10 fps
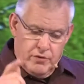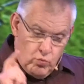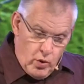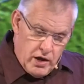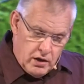
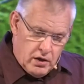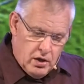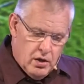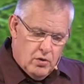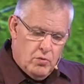
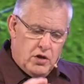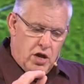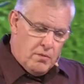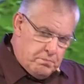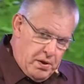week, we
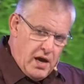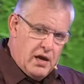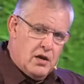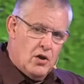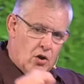kept
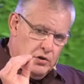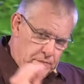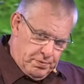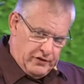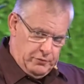paying on
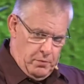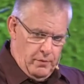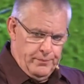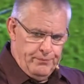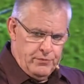the
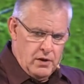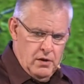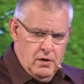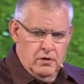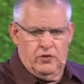principal.
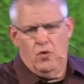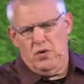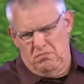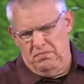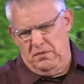
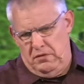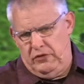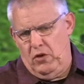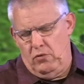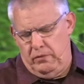So
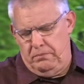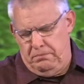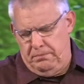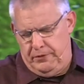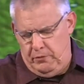
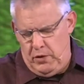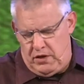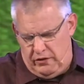we